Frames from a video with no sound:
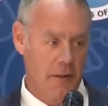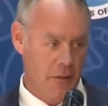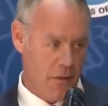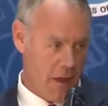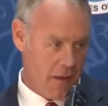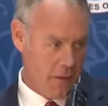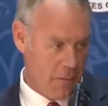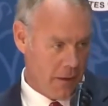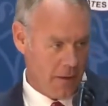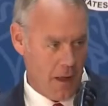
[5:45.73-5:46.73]
And thank you,
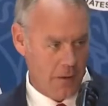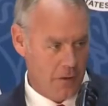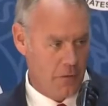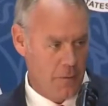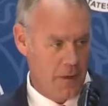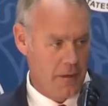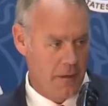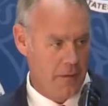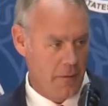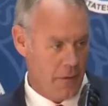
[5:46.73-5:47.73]
my colleagues, for being
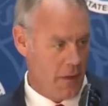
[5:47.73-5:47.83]
here.